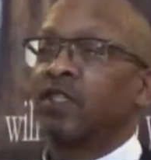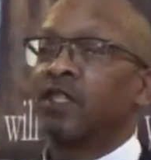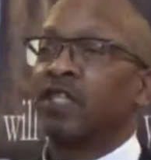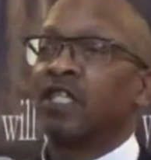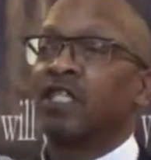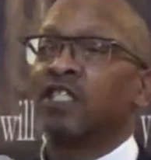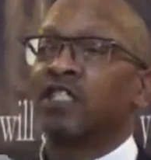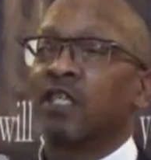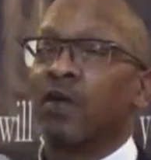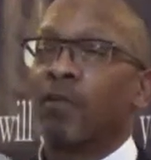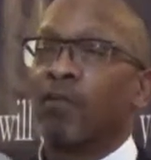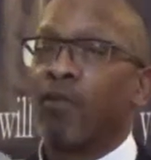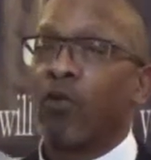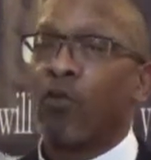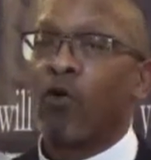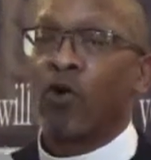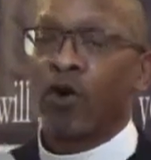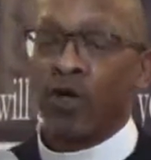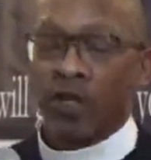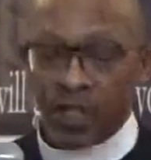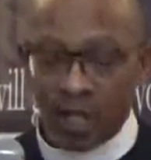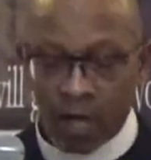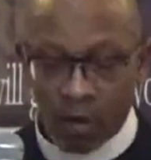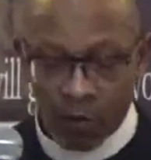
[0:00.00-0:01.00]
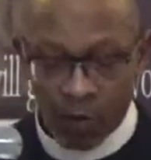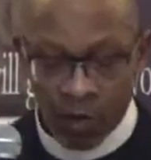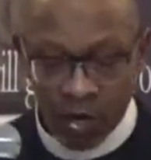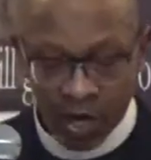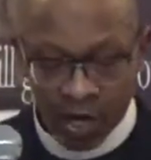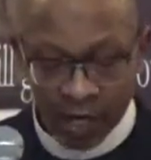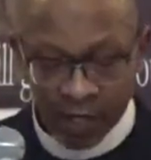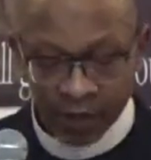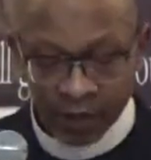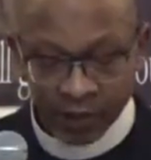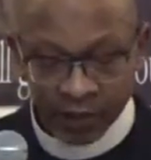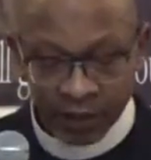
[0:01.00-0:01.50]
It's important that we
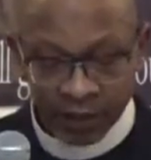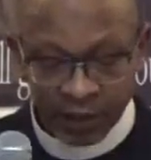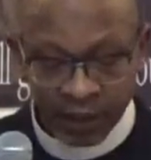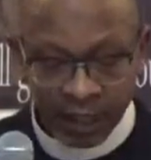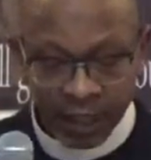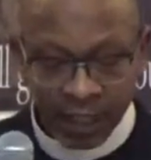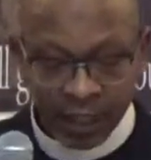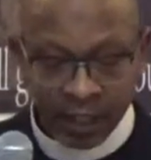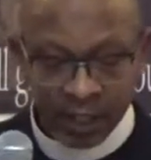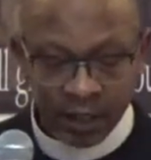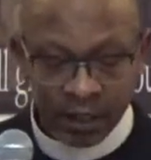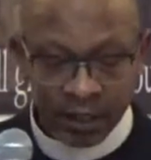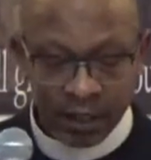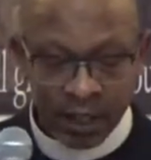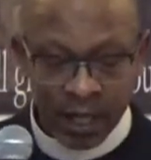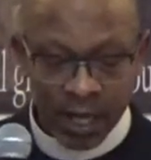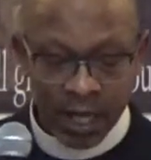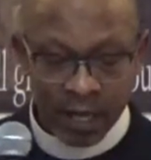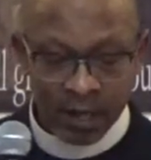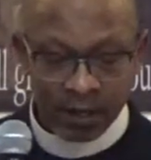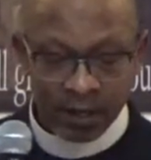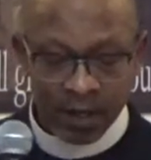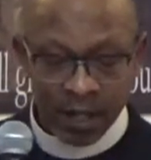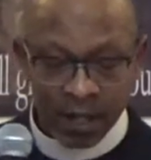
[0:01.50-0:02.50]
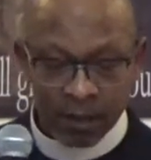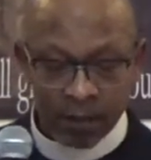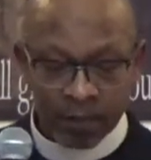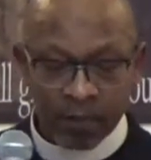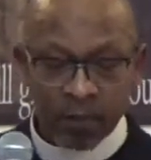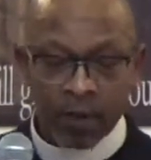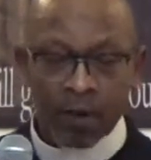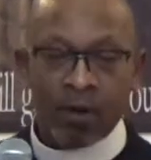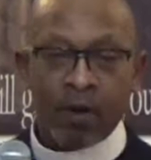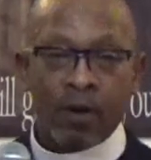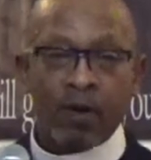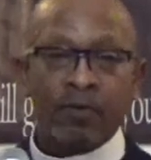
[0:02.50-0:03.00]
understand that
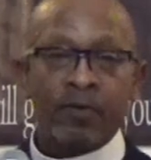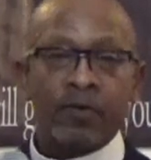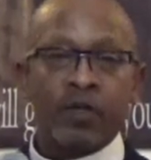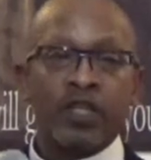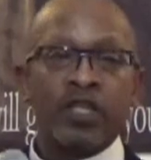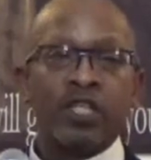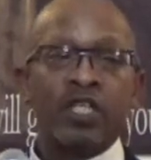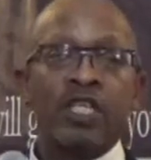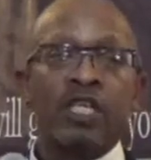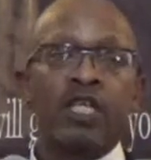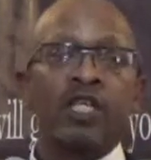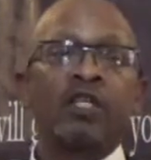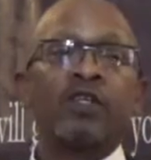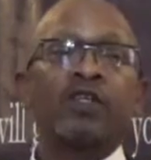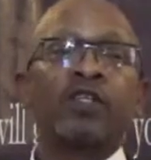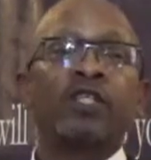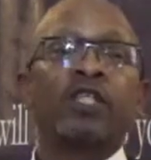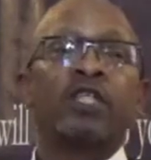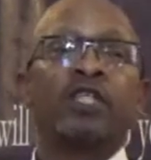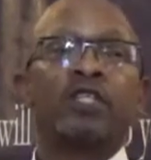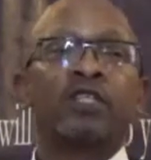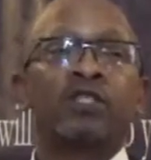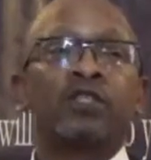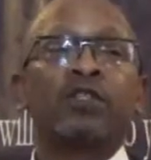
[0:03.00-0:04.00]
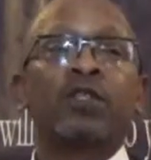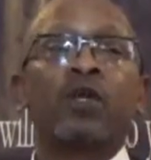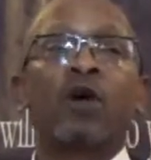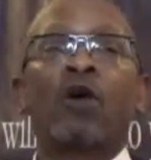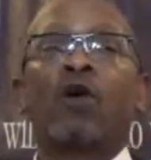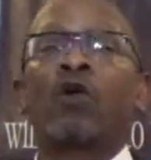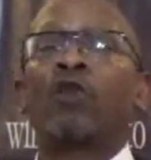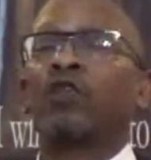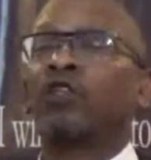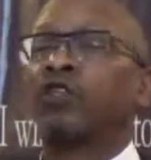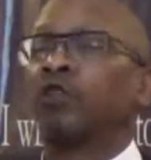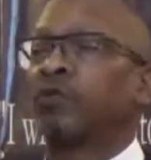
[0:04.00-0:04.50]
the yielding to the
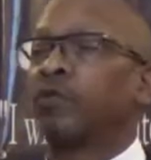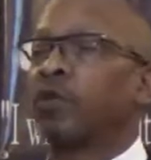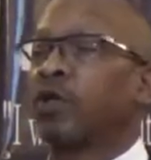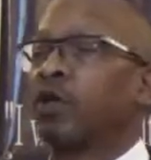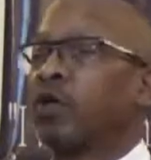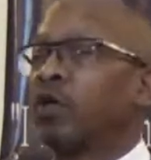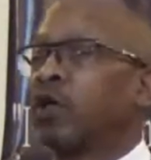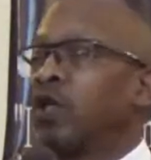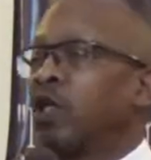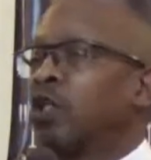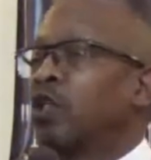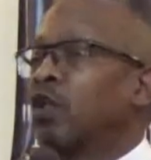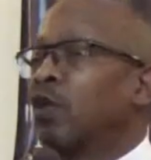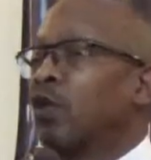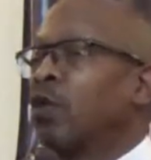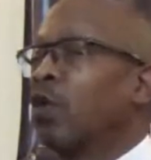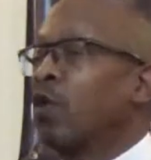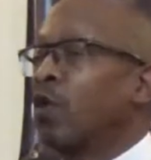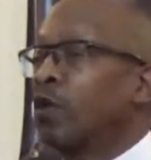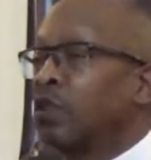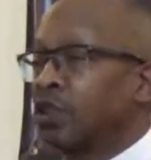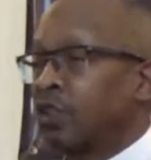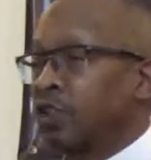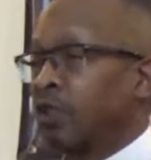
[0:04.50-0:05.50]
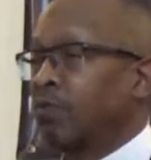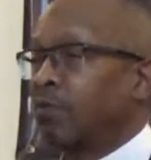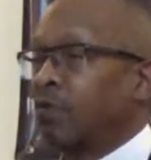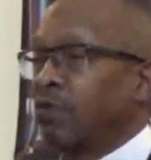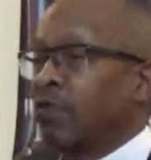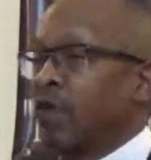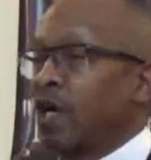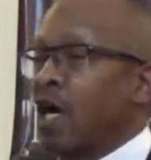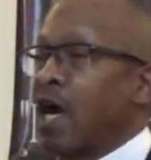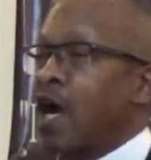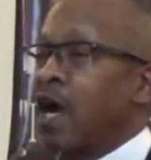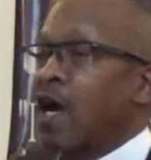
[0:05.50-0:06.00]
Holy Spirit and the Lordship
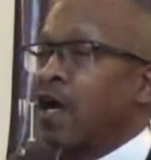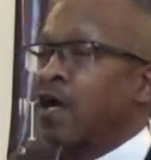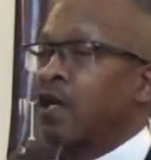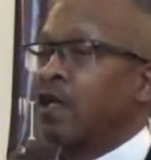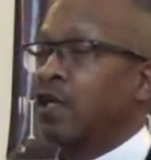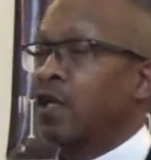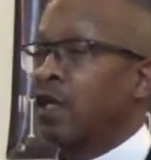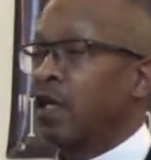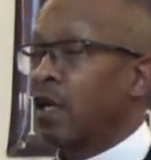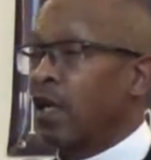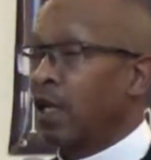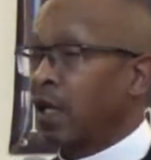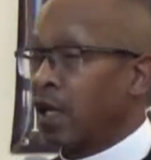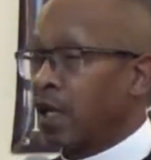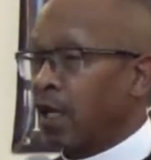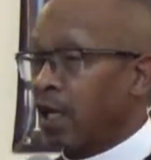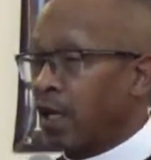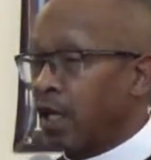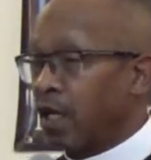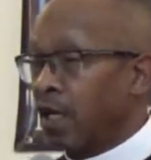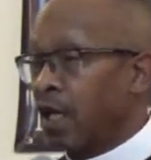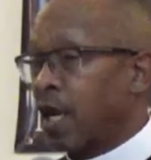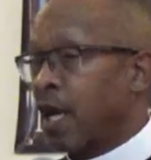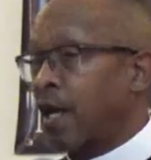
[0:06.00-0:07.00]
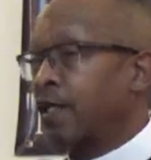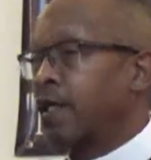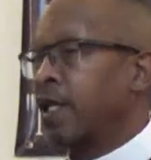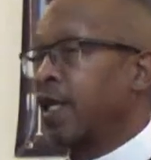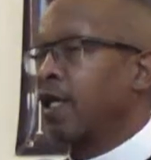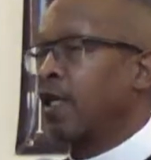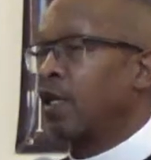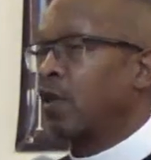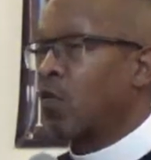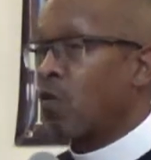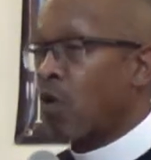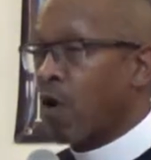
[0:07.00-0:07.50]
of God in our
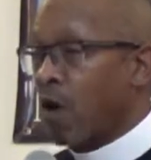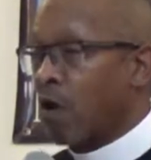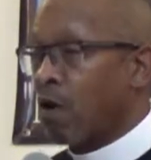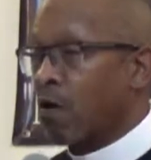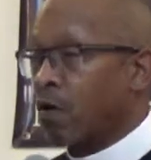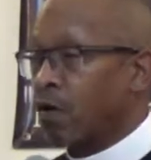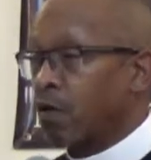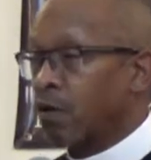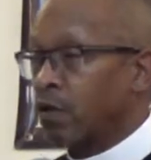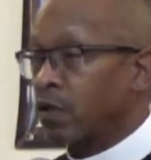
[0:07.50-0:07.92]
daily walk.